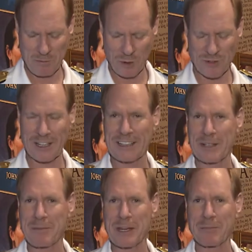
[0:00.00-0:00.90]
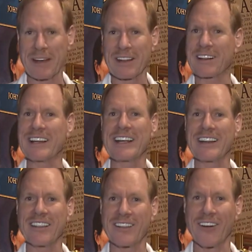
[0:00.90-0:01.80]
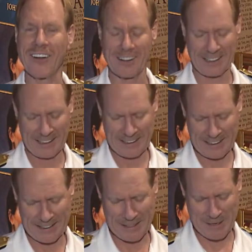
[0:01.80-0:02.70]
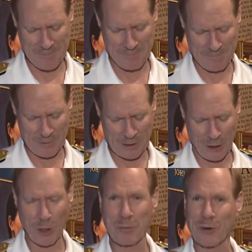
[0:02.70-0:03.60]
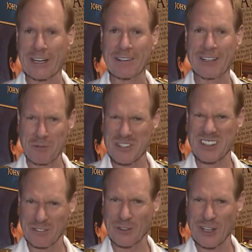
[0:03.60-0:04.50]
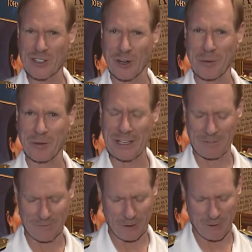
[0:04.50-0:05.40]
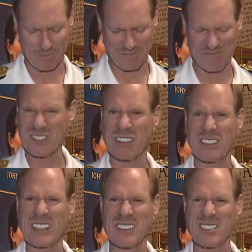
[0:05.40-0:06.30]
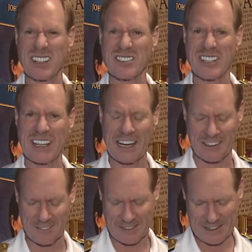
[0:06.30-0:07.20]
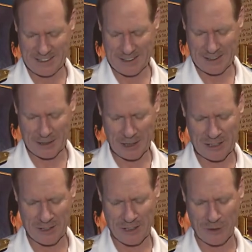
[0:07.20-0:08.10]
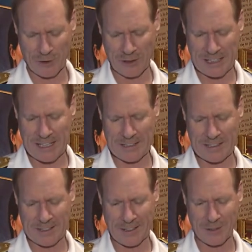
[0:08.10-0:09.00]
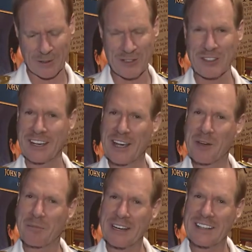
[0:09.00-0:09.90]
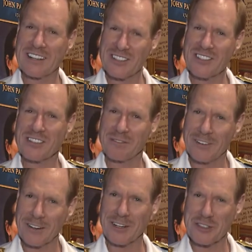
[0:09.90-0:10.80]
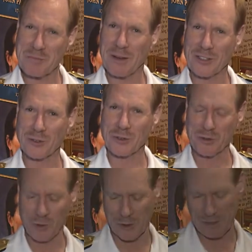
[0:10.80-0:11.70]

most likely made by the Klingenthal armory. It was the French armory from 1768 into the early 1800s. But this is a very special sword.